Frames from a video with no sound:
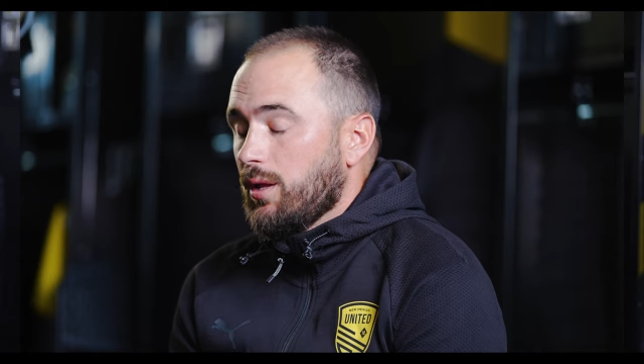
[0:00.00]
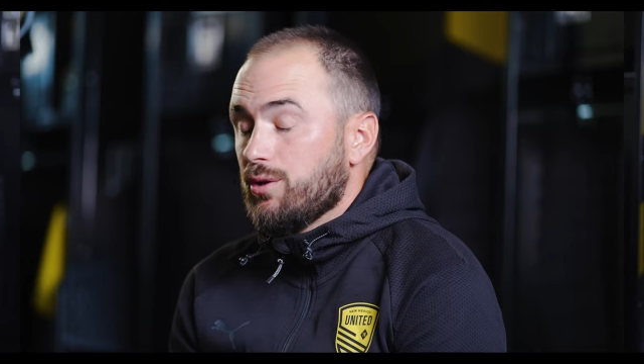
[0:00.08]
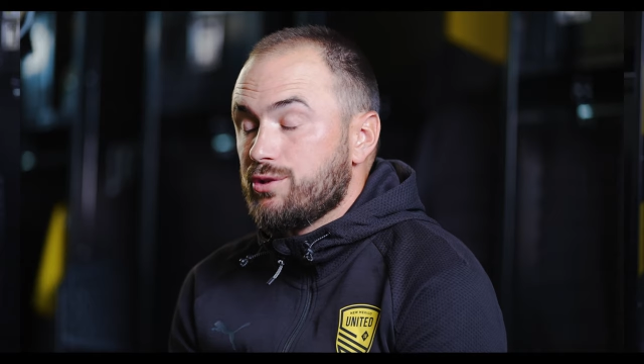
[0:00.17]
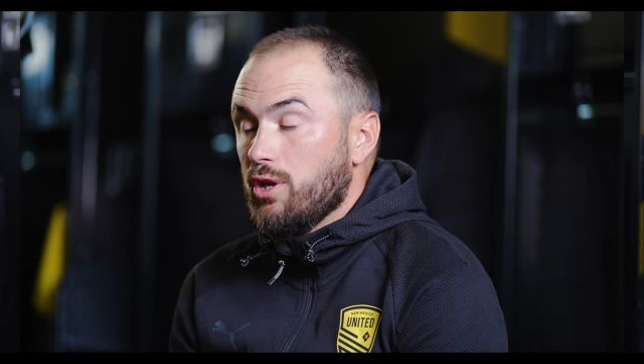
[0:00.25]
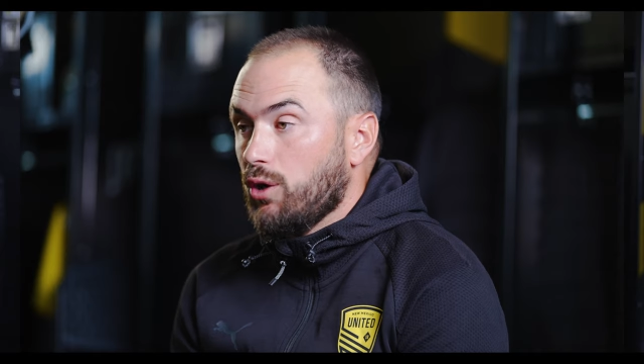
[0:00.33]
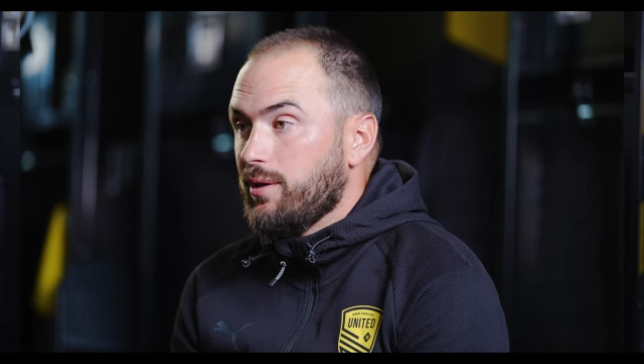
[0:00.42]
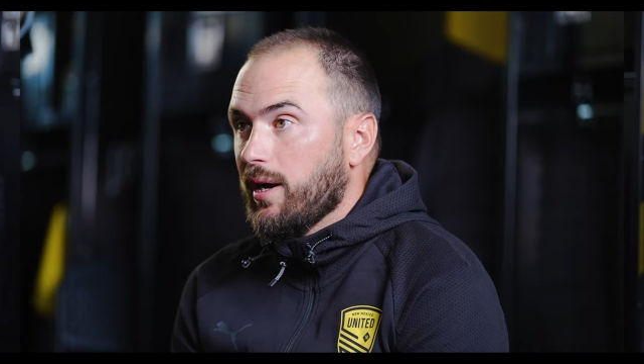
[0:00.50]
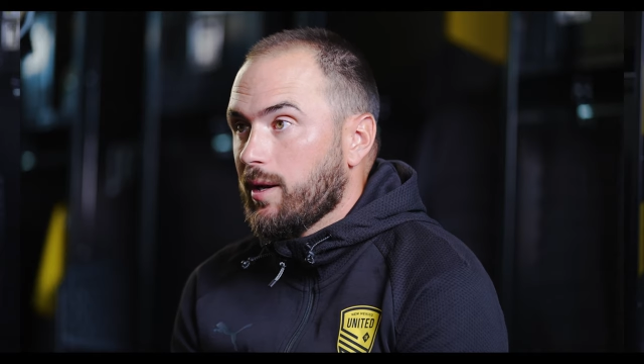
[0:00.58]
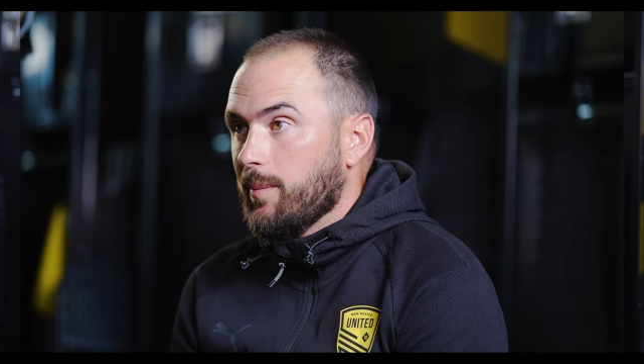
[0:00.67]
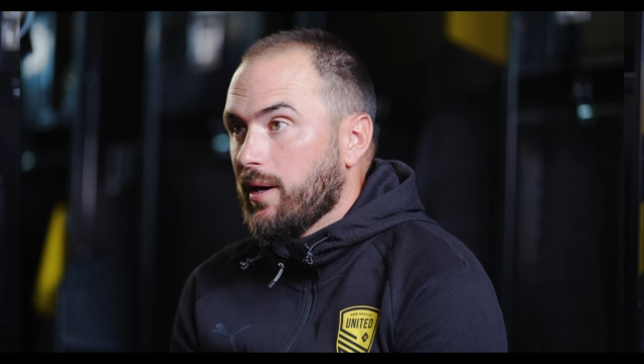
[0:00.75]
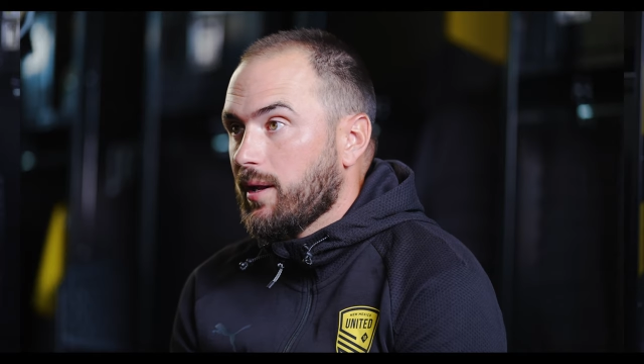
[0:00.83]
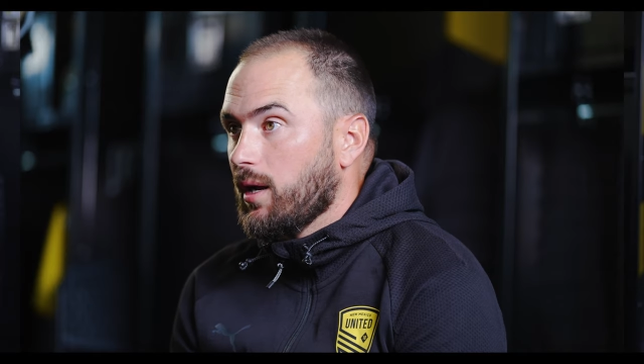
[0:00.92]
There's no doubt
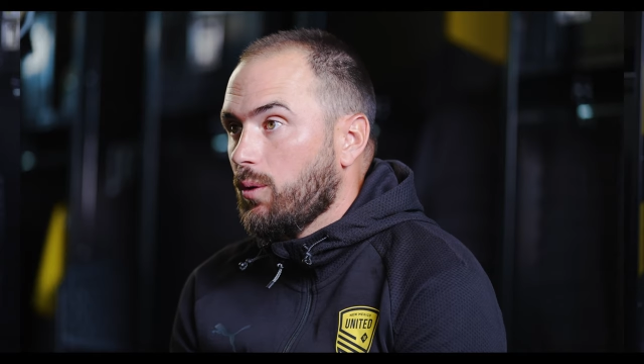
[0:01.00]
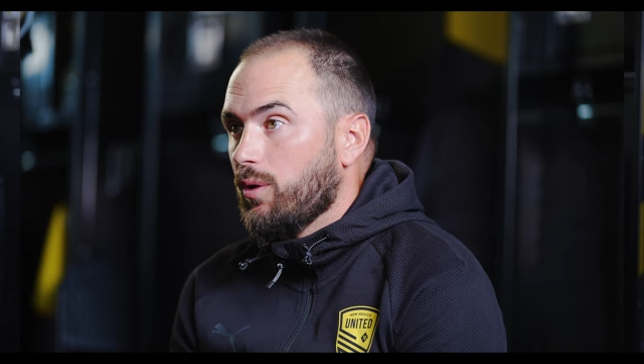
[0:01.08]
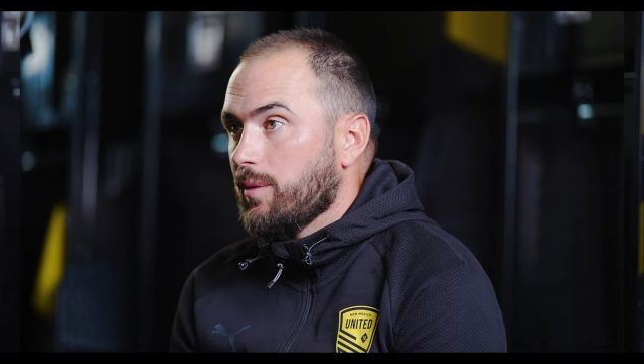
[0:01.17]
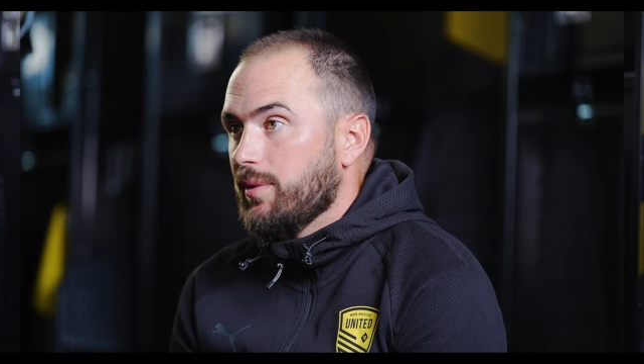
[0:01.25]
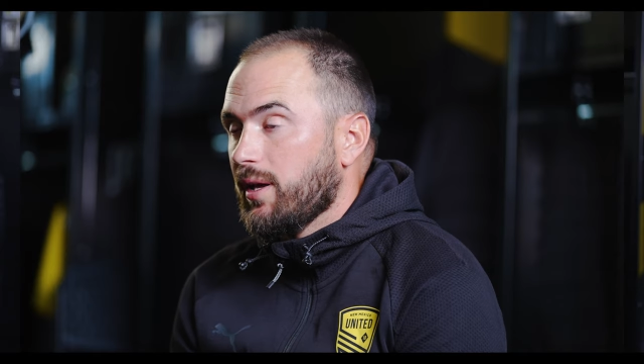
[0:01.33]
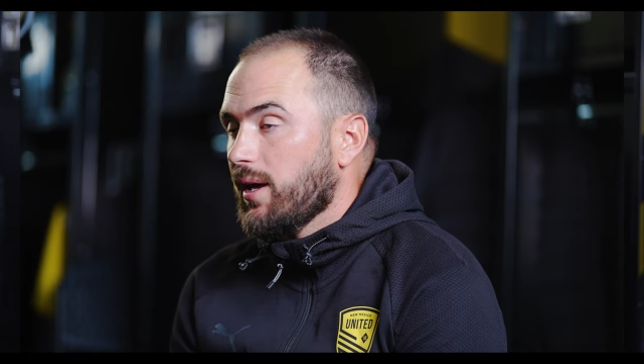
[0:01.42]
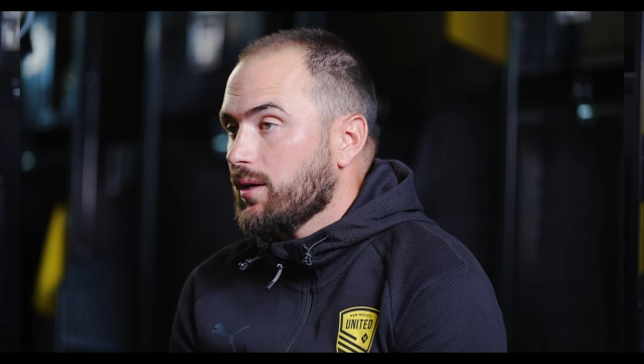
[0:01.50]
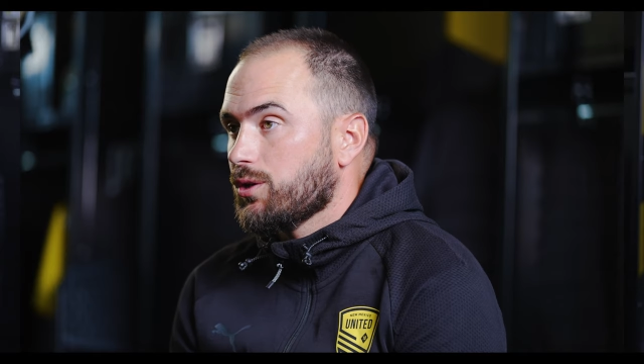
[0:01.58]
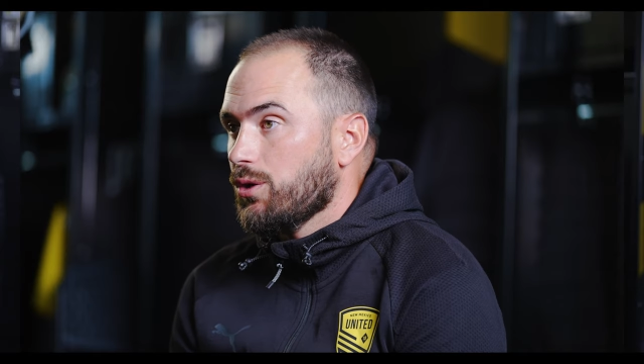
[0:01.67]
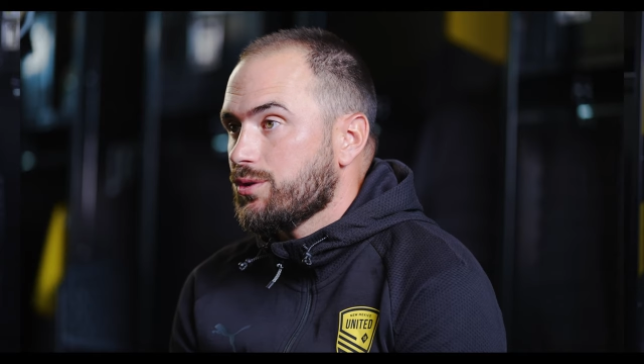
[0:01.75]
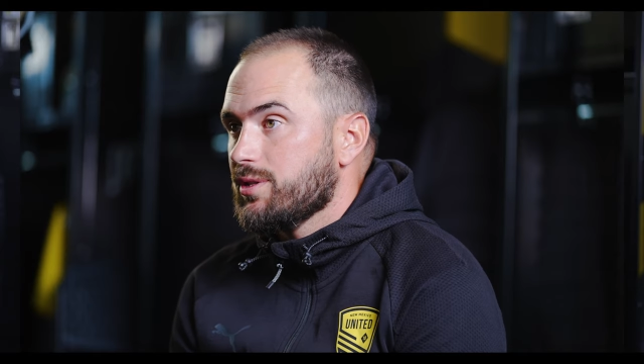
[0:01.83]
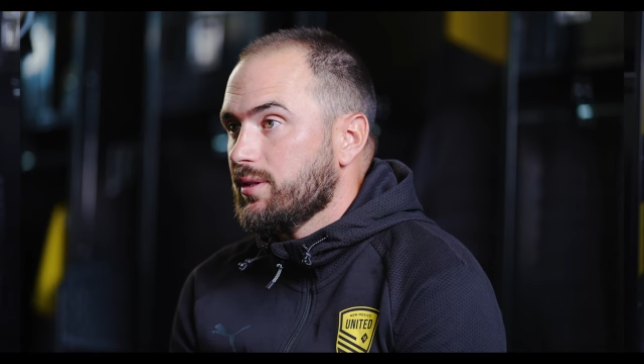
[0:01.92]
about it, I wanna be a head
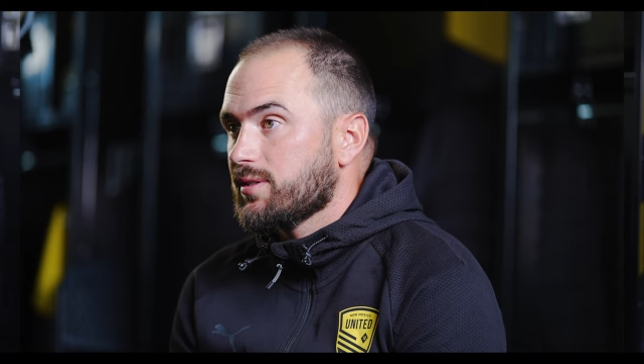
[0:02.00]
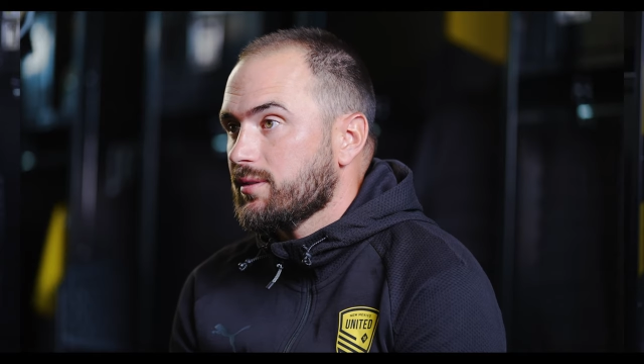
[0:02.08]
coach in this